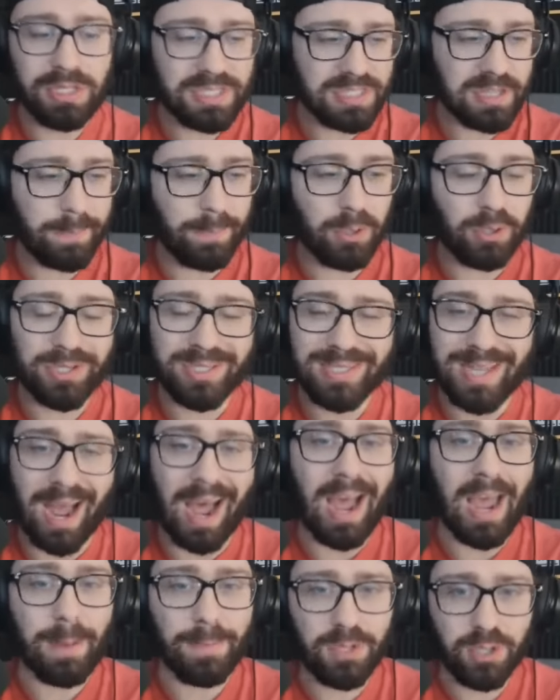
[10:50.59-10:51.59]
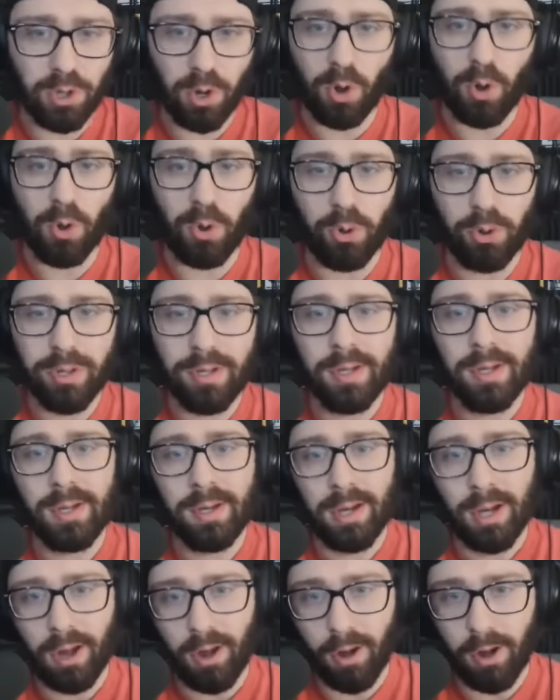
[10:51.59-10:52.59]
a similar timed goal
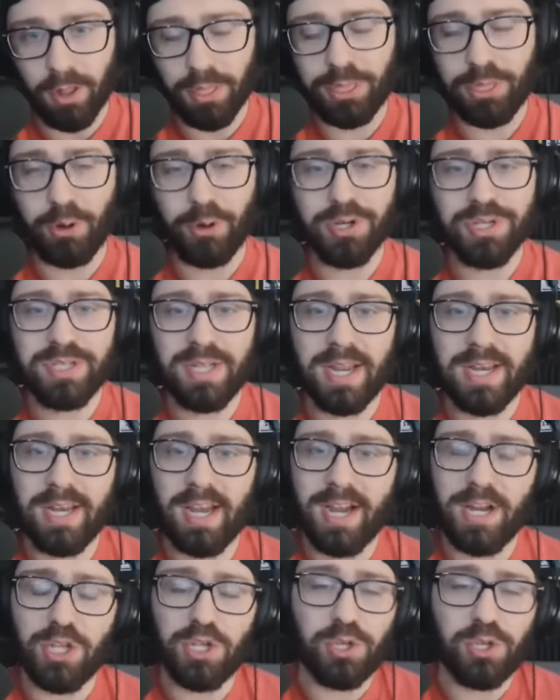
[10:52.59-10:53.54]
on Thursday night.